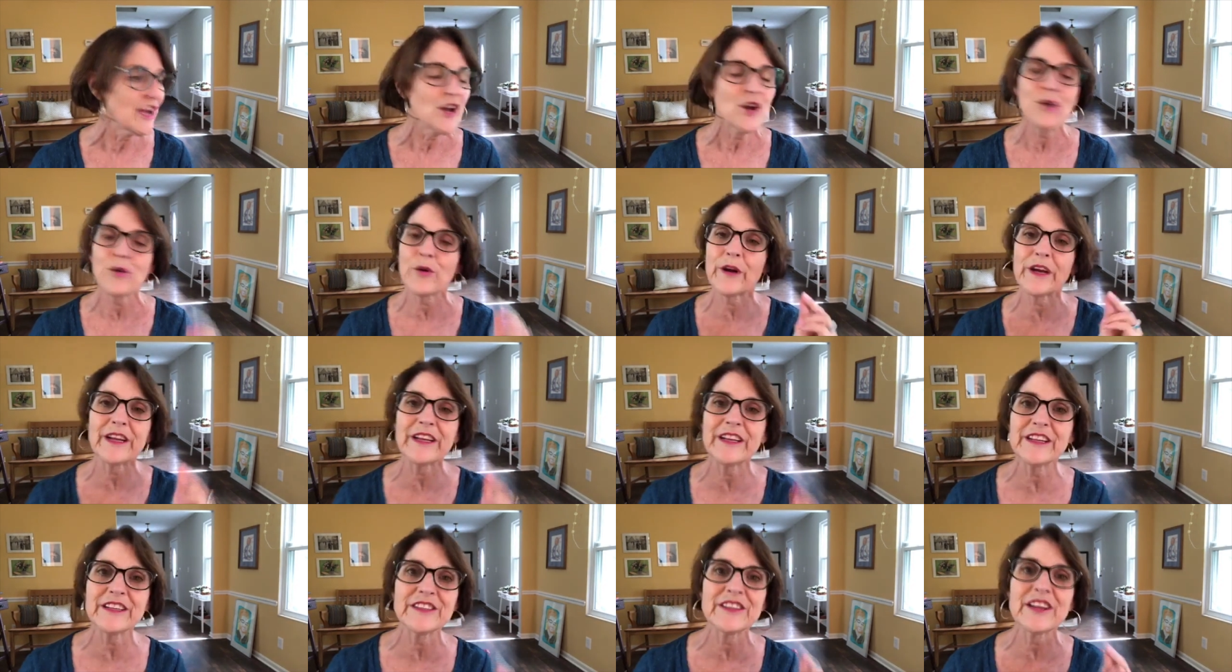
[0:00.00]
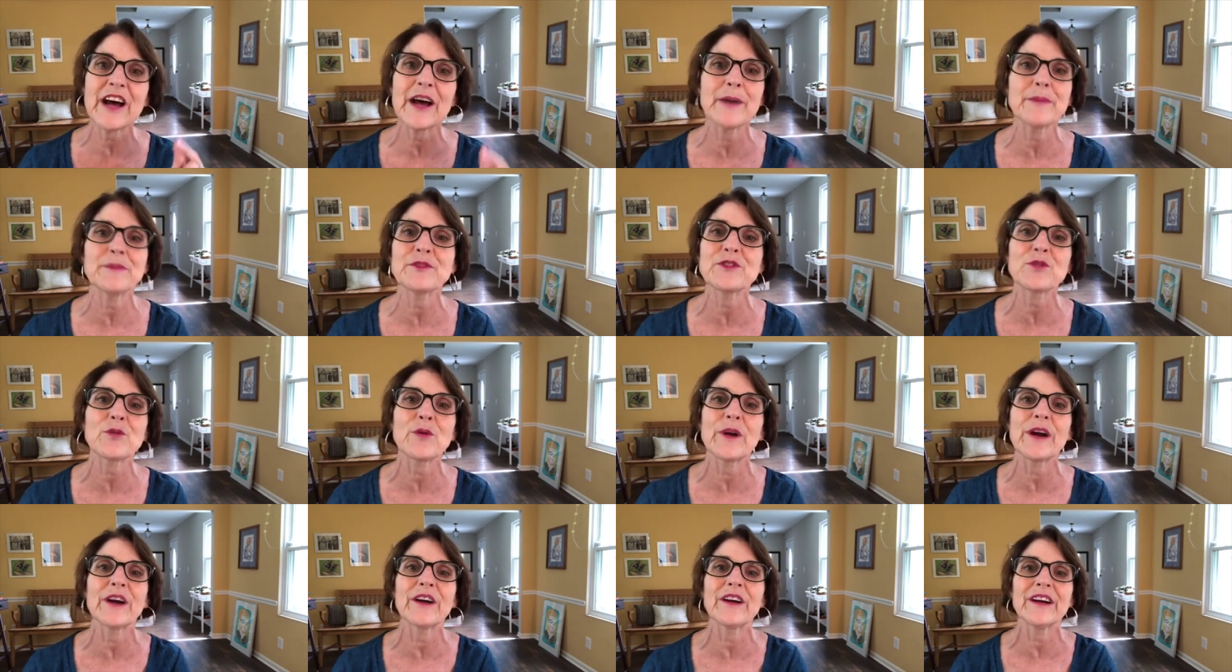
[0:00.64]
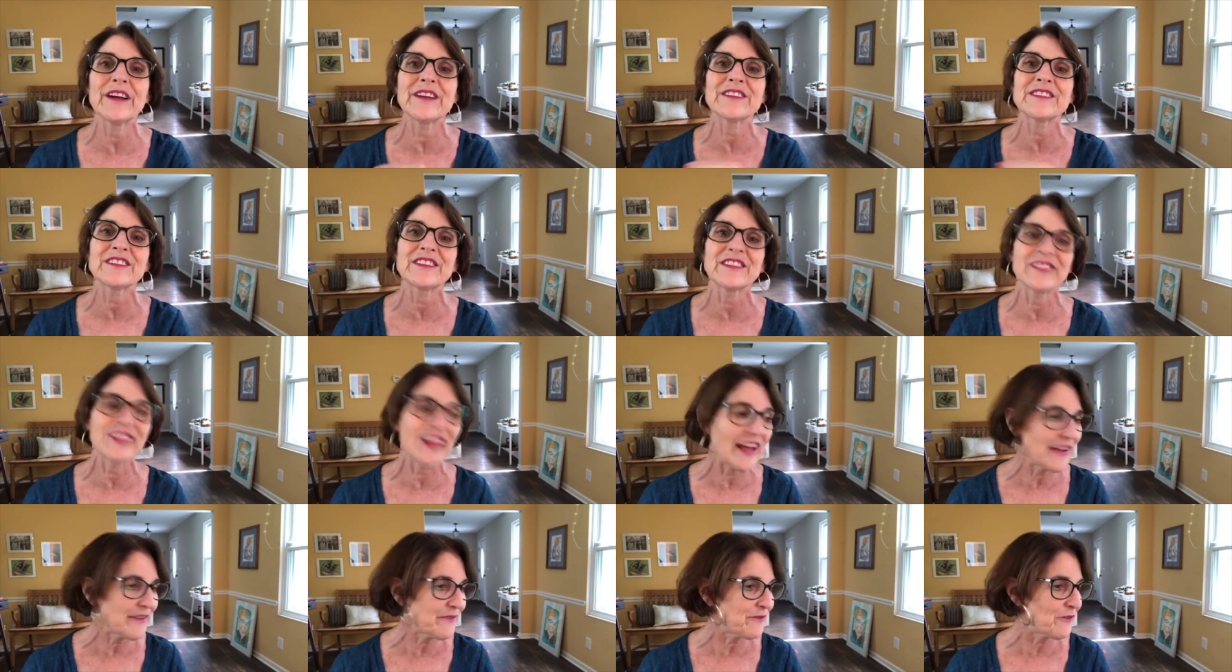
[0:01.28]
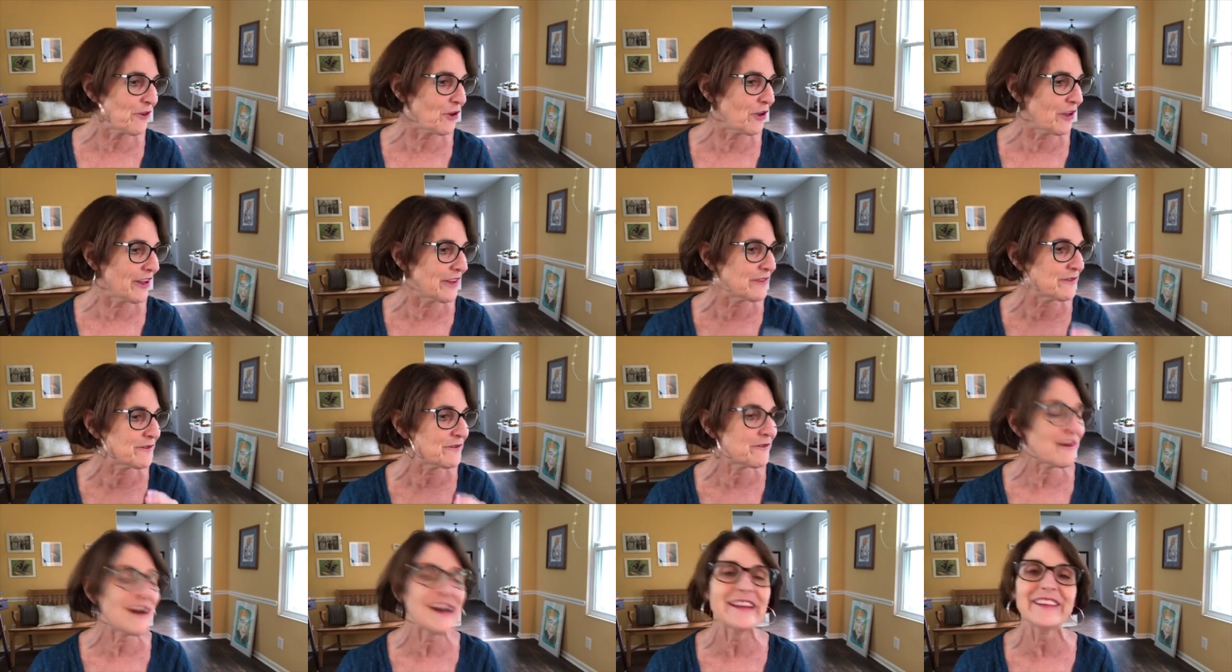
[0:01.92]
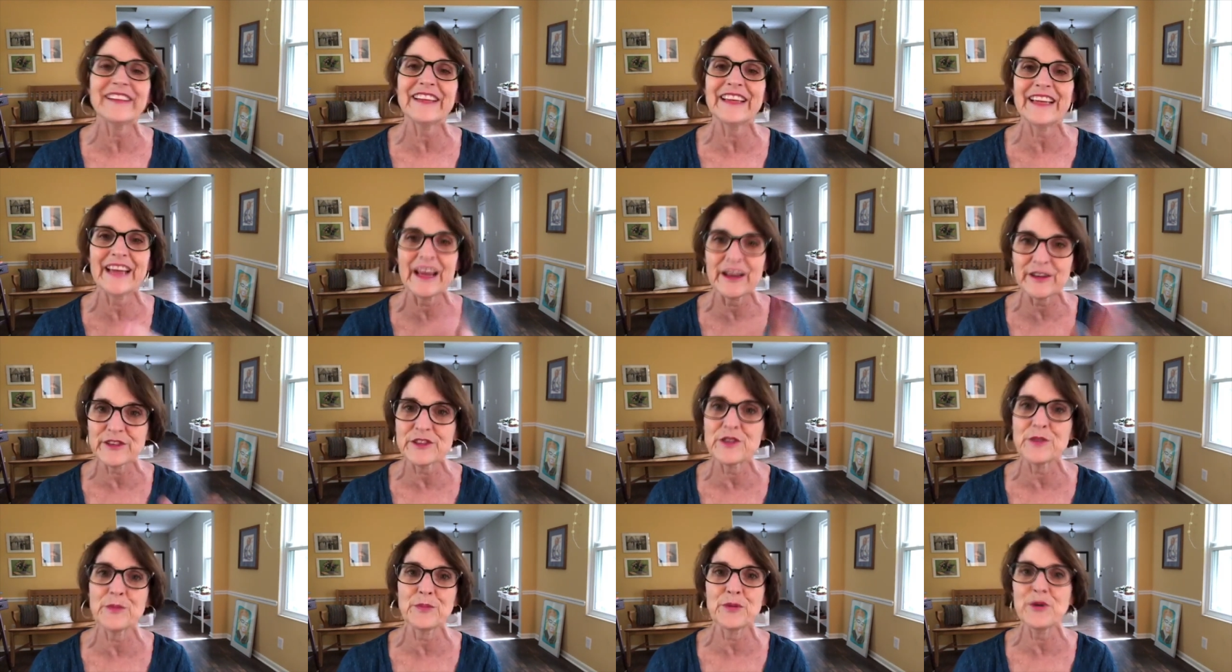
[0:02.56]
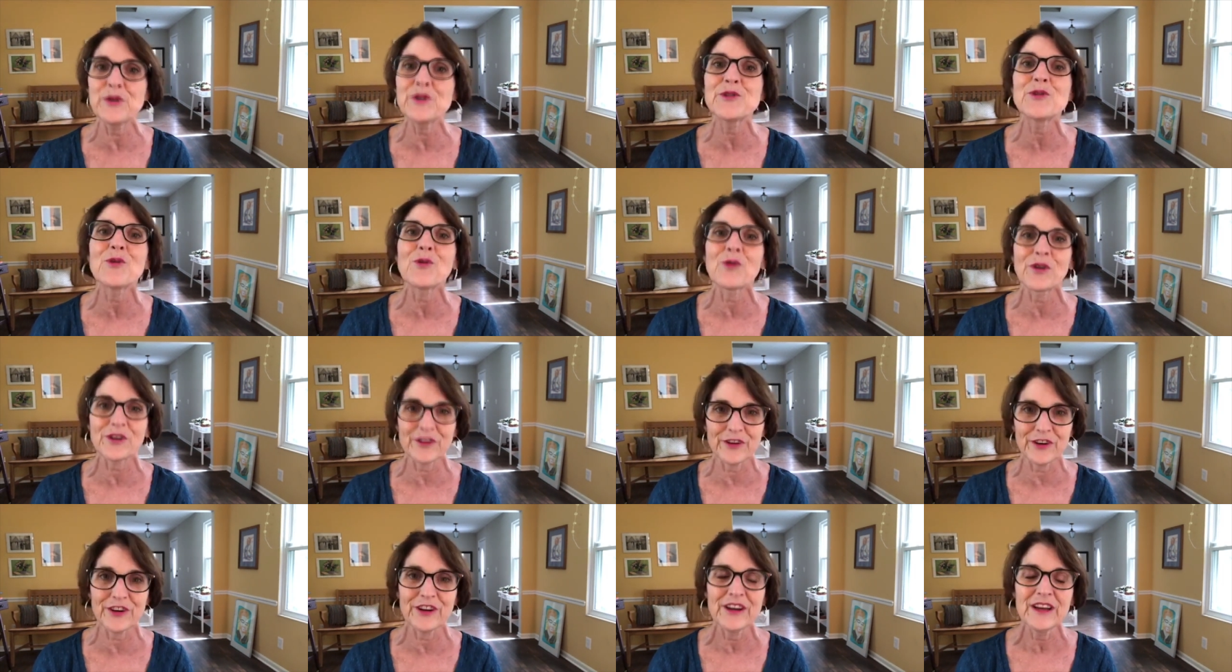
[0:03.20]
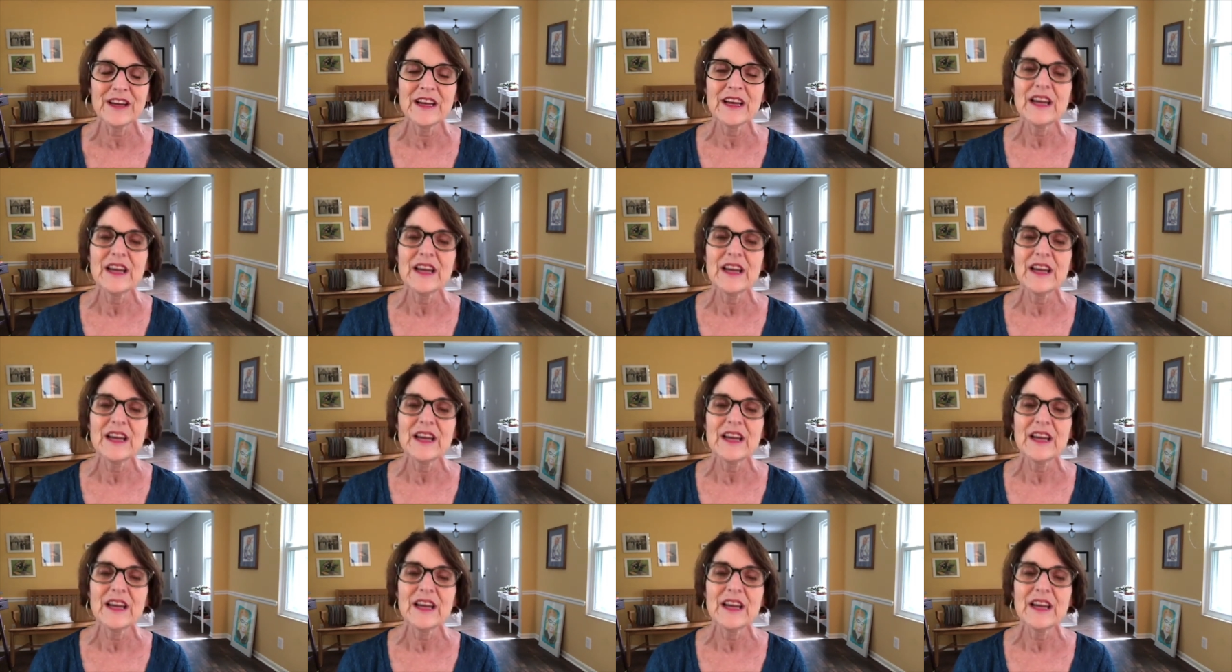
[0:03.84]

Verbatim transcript: Cricket in Times Square is delightful, and finally, House at Pooh Corner.